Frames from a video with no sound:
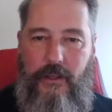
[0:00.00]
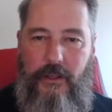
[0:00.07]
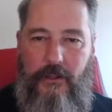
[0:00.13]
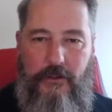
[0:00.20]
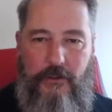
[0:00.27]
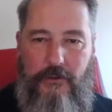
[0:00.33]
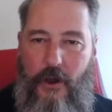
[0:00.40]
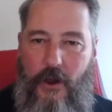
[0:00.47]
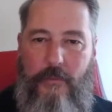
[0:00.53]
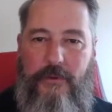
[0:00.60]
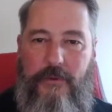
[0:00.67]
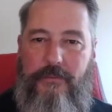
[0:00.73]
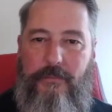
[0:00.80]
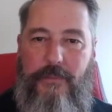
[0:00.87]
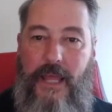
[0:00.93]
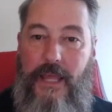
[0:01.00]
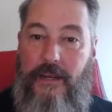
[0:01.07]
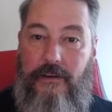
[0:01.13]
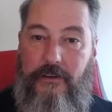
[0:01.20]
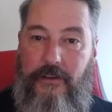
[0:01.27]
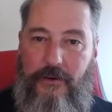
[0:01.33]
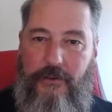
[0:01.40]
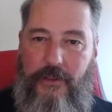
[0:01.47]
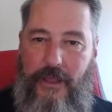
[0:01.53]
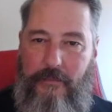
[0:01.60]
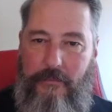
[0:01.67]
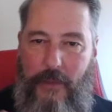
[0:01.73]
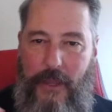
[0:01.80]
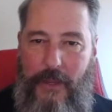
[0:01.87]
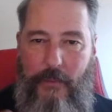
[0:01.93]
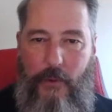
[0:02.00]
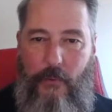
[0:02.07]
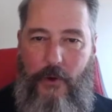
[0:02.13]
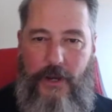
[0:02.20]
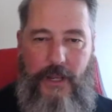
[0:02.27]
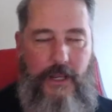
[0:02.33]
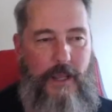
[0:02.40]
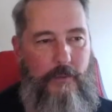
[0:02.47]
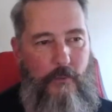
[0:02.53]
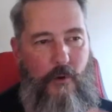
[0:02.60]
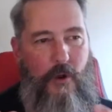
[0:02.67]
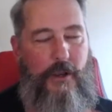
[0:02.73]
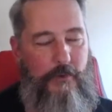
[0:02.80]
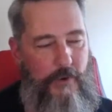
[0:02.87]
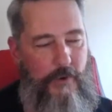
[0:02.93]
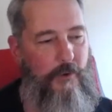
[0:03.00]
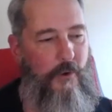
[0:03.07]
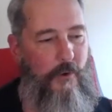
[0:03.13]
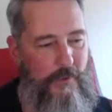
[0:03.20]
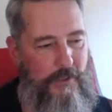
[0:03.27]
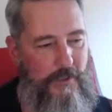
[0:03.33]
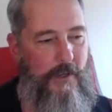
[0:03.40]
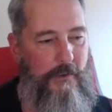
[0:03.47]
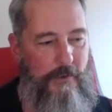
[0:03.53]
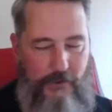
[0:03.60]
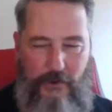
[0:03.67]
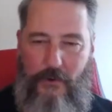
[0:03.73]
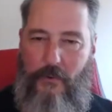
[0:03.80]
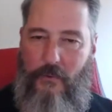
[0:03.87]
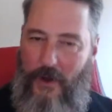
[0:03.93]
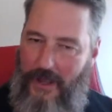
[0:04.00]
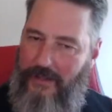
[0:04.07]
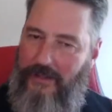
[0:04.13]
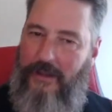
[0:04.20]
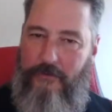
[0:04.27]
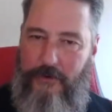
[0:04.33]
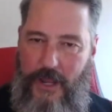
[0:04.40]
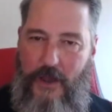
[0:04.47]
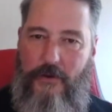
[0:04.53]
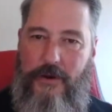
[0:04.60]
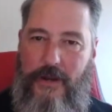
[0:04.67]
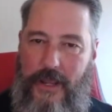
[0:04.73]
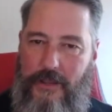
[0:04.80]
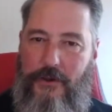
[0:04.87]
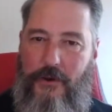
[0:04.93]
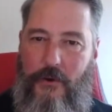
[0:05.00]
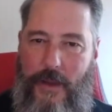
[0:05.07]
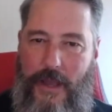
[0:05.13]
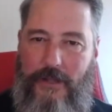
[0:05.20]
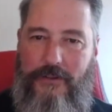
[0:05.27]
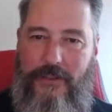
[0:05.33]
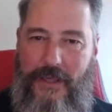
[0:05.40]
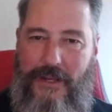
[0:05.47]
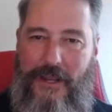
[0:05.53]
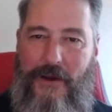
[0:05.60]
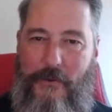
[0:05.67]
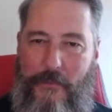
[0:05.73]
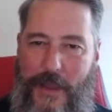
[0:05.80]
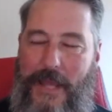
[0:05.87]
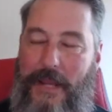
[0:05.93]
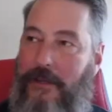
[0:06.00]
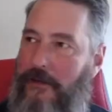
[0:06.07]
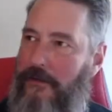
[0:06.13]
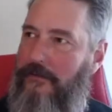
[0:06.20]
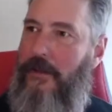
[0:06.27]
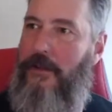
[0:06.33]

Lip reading: the Thomas blend, that maple one, and I'm walking around going like, what? Every now and then you go back to that aromatic, and it's like